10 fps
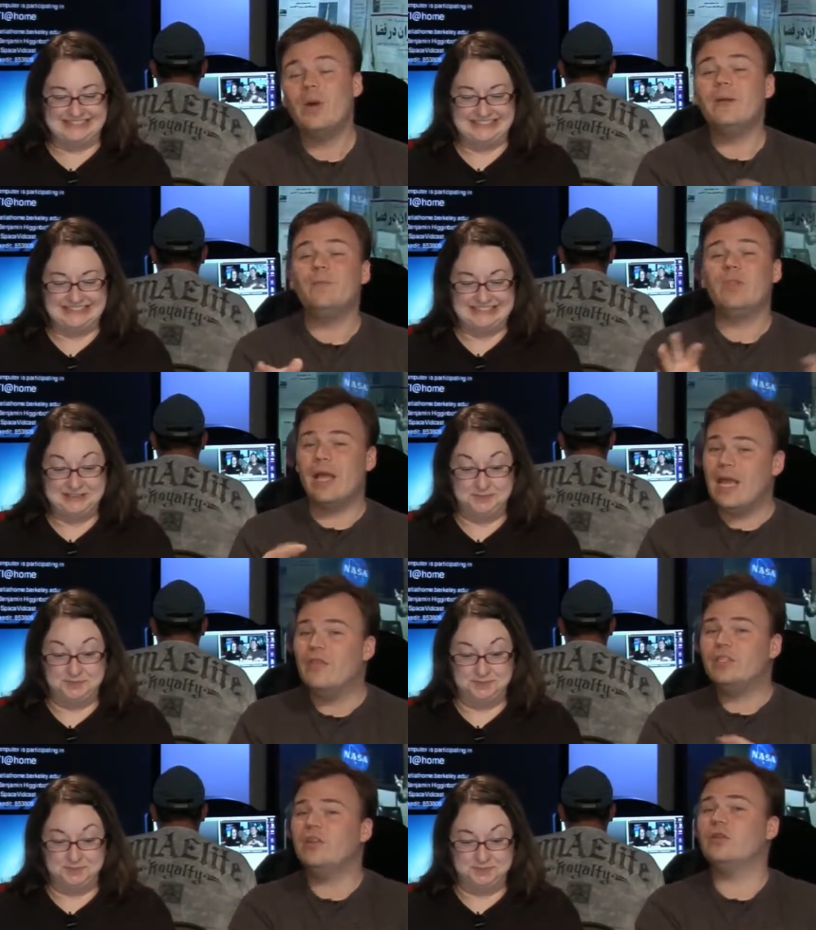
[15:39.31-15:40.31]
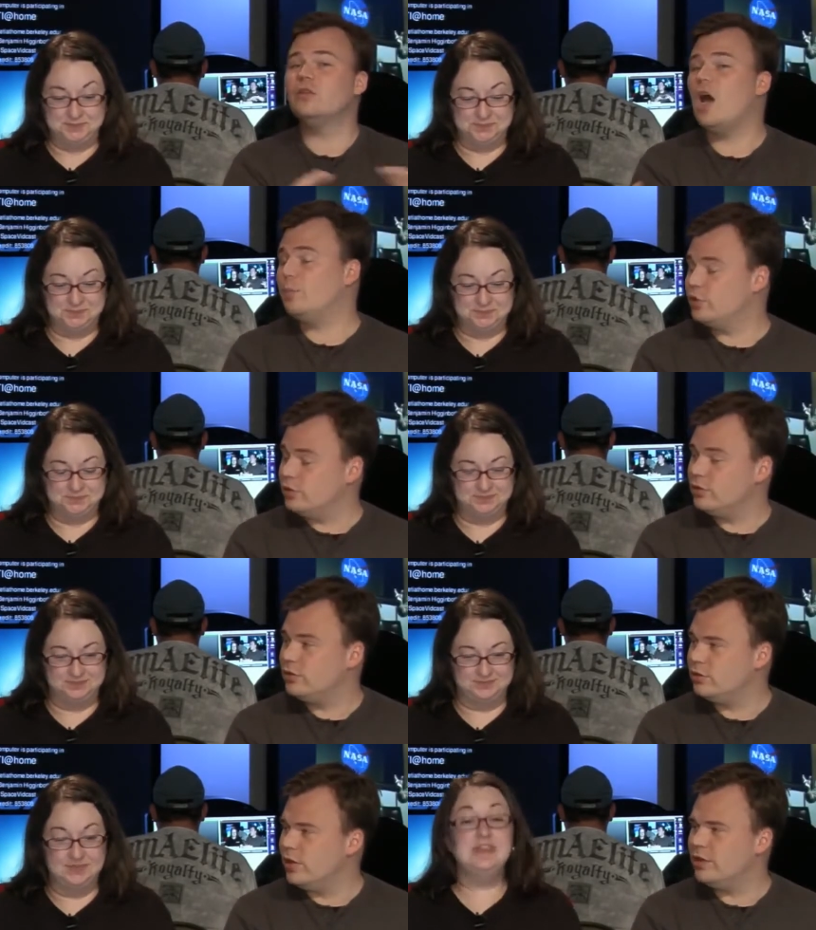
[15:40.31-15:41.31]
Speaker 1: But again, this gives us
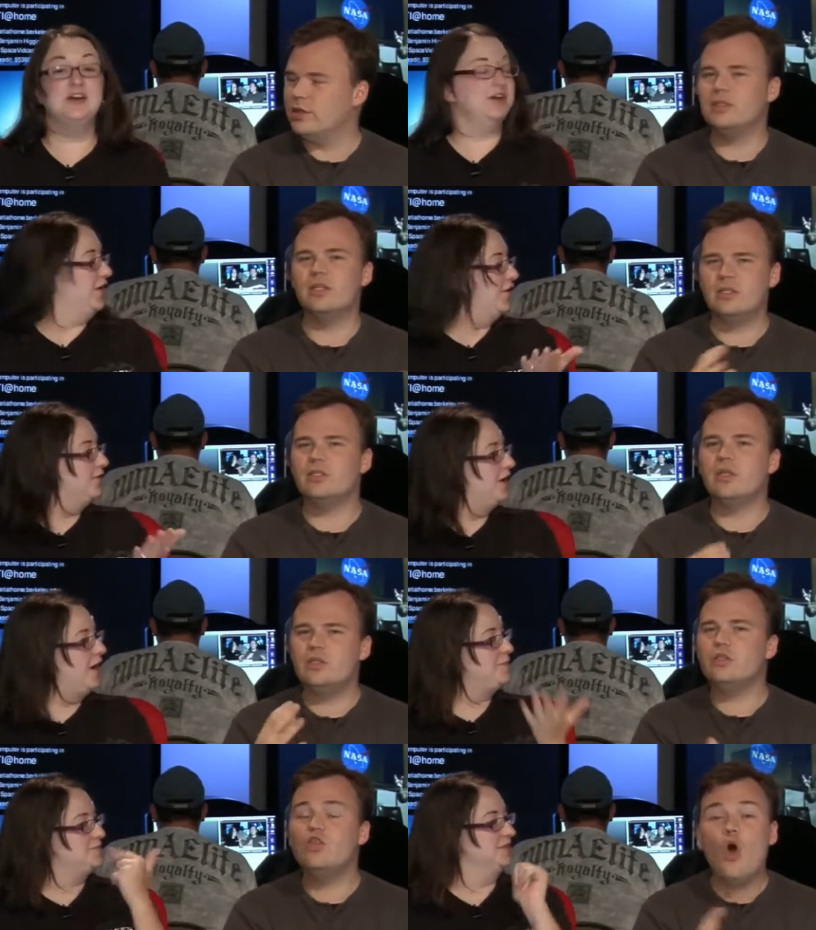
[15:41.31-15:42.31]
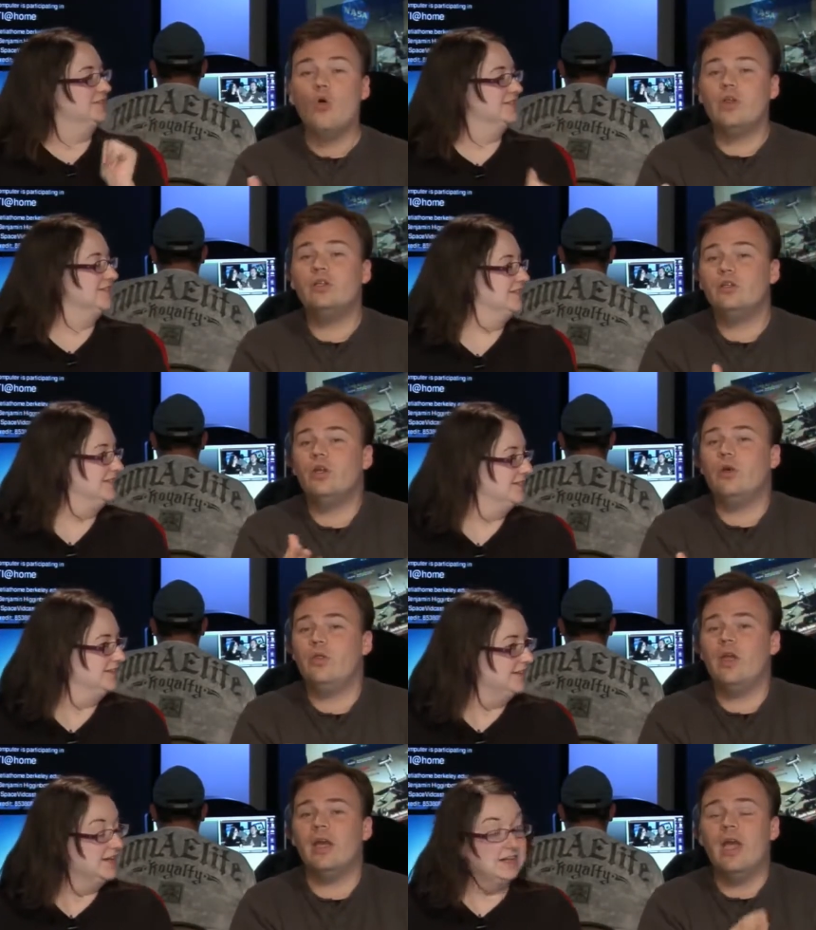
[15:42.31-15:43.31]
options, right? There this, you this go. Is, this is, no, this is a
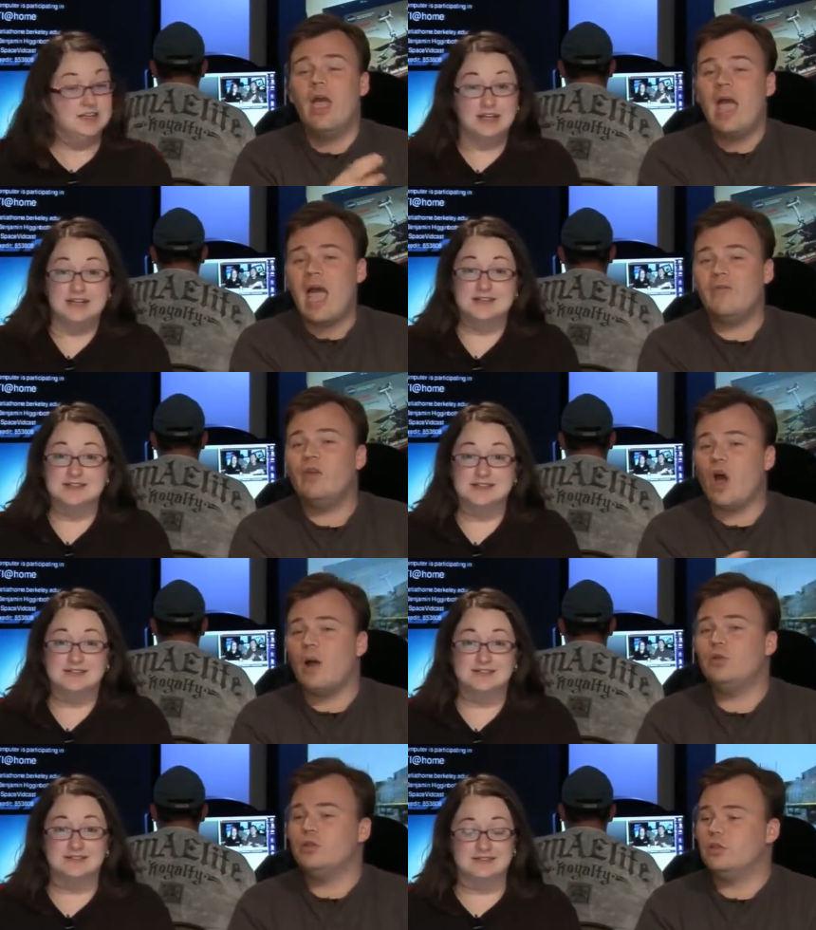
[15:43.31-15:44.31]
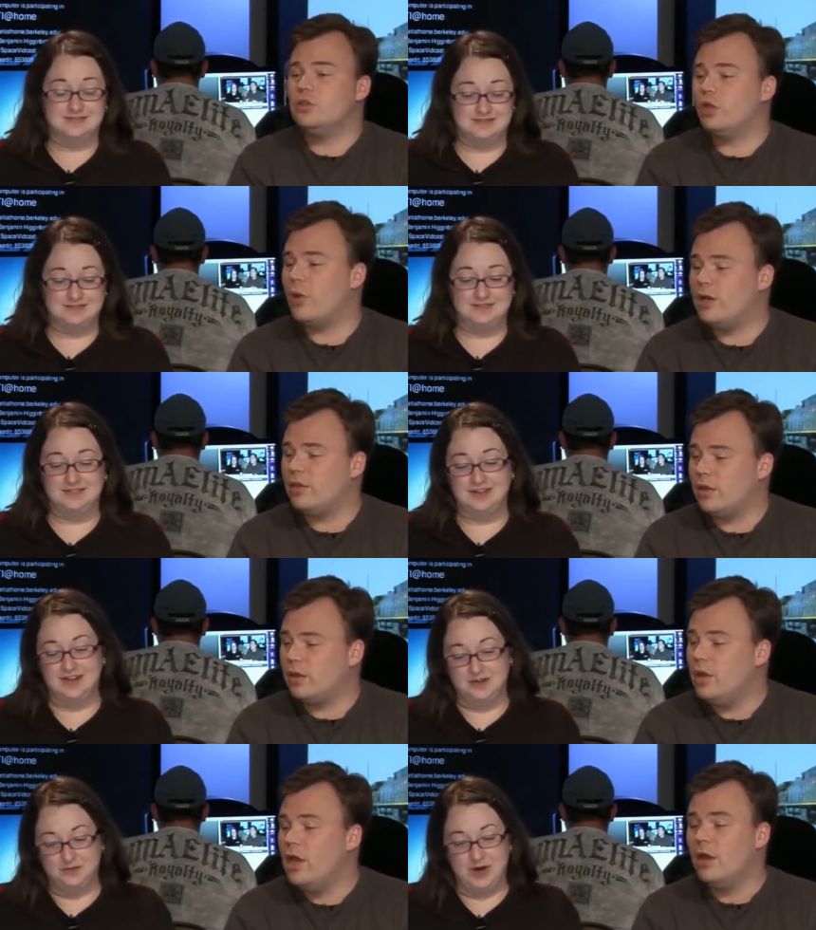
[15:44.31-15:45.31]
good thing. It is. Having options is a great
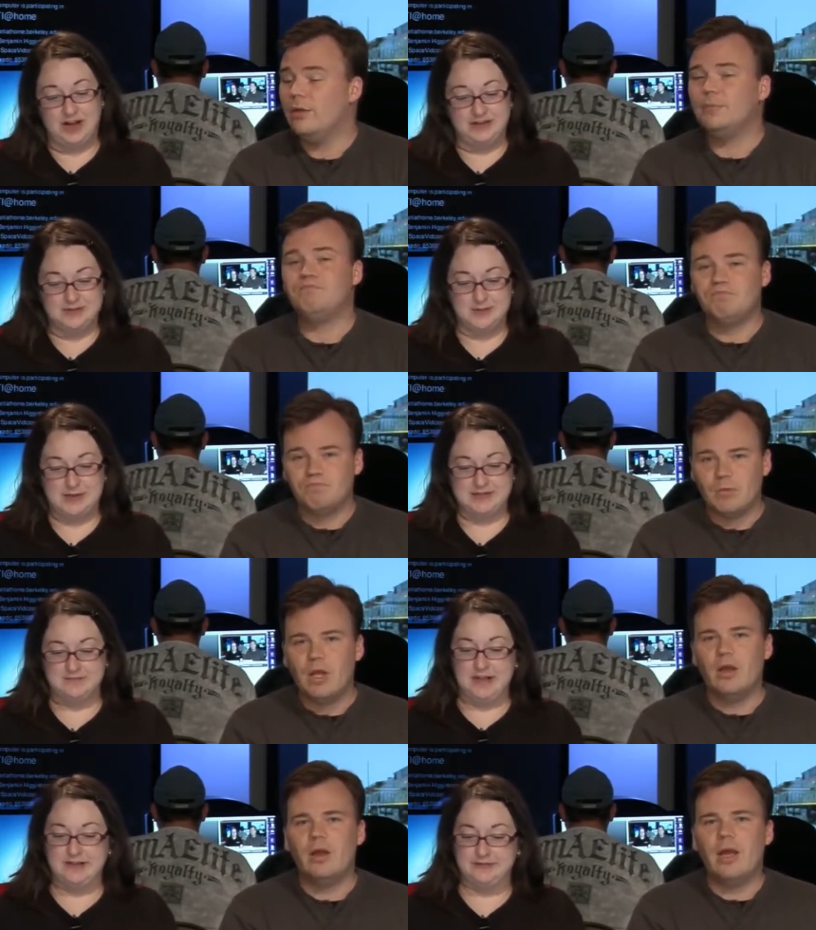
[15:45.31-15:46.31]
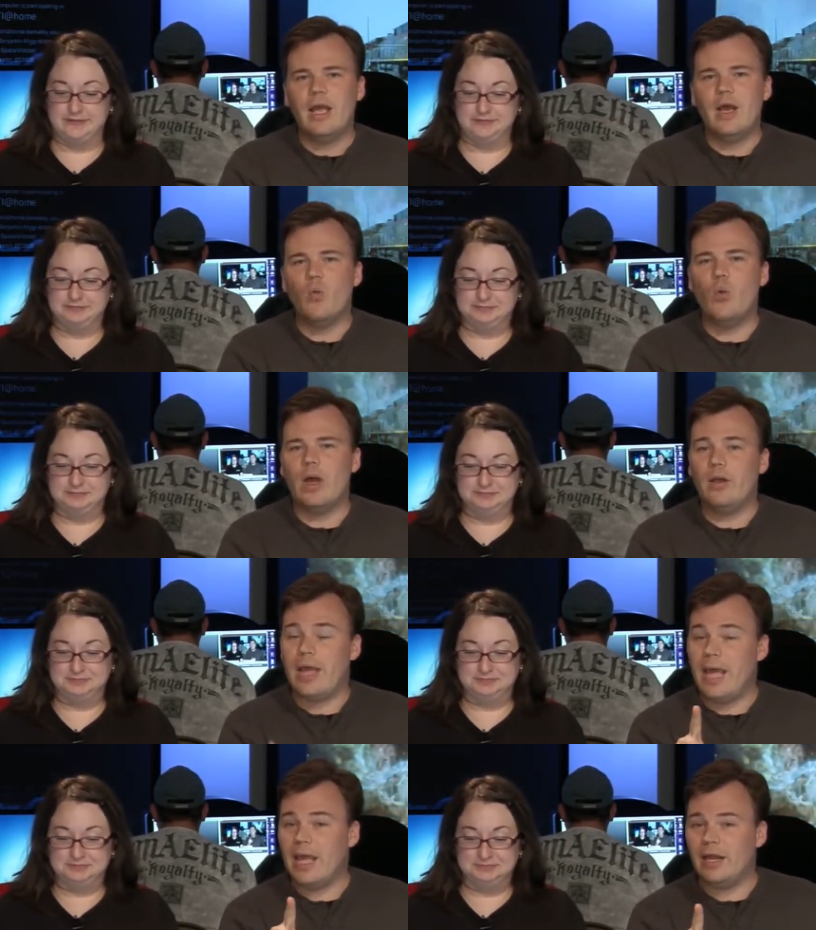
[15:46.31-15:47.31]
thing.
Speaker 2: Variety is the spice of life.
Speaker 1: It, eh,
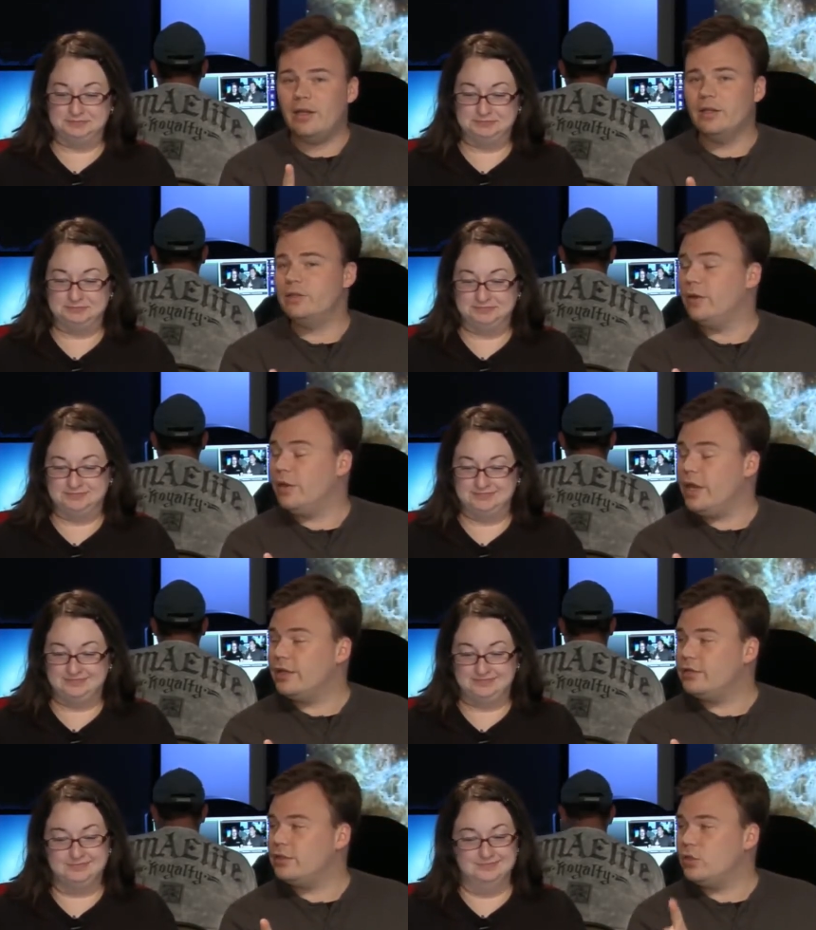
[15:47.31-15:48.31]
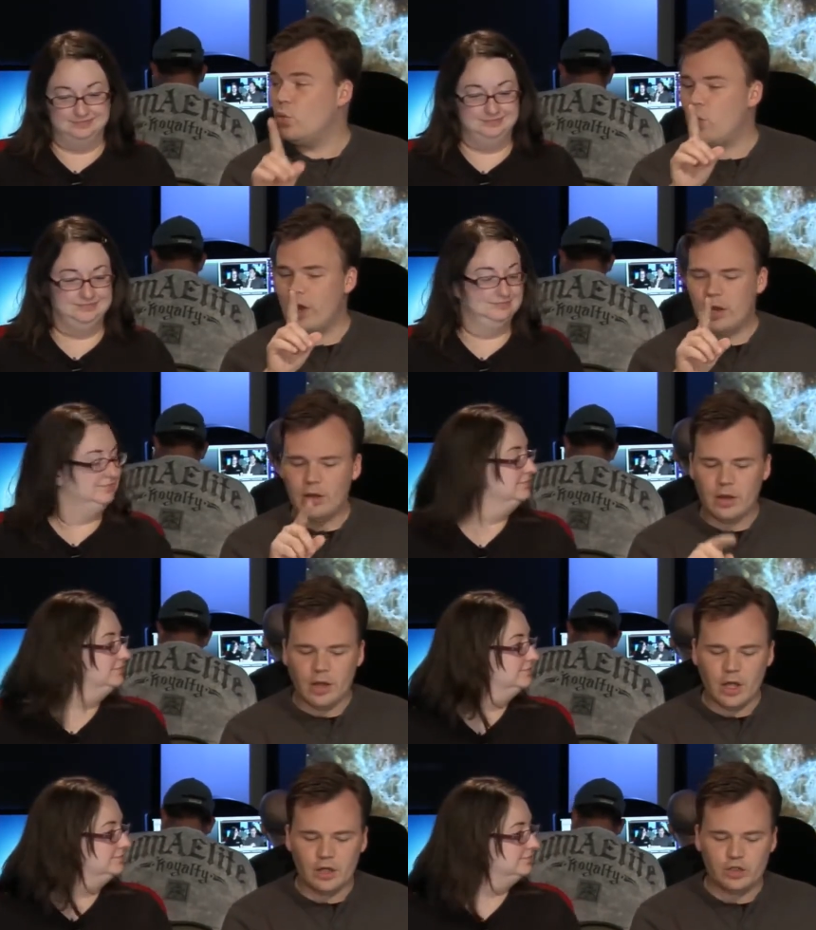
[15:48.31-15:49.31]
well, and consider this: mm -hmm. when
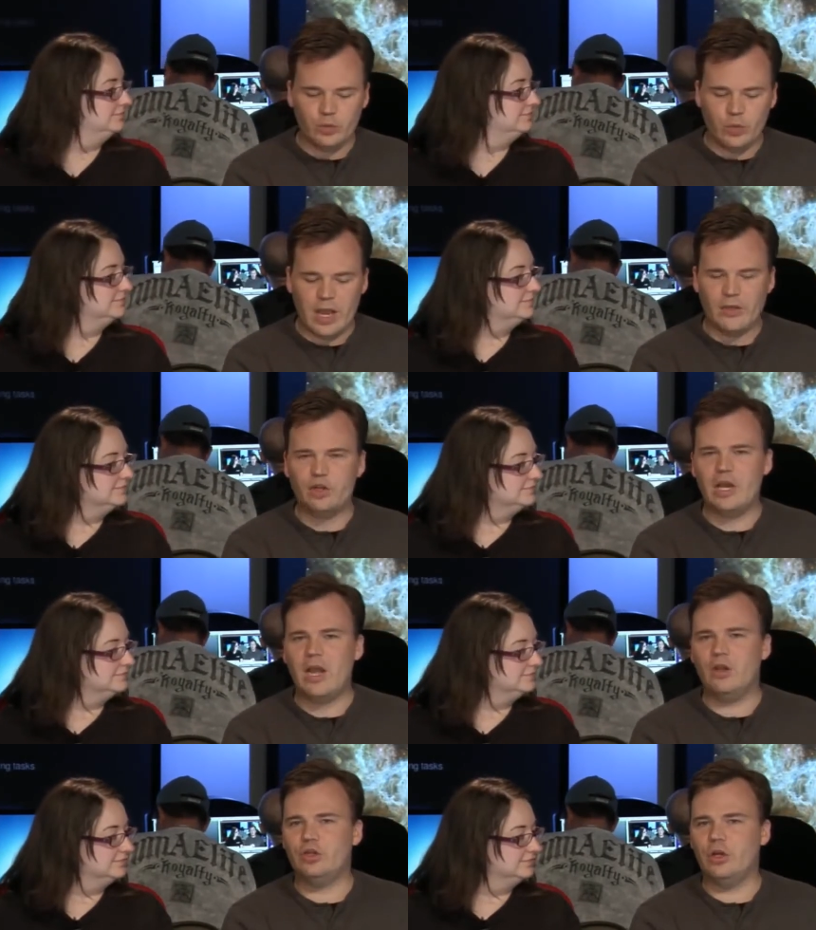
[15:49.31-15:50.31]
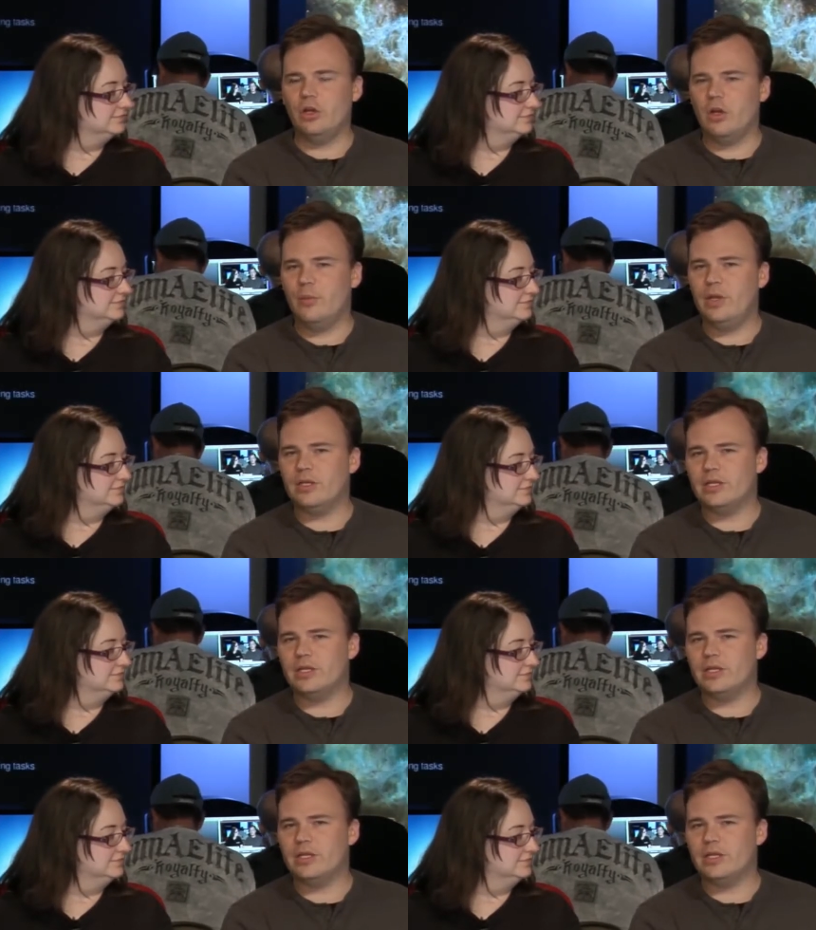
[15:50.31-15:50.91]
uh, we had the Challenger and Columbia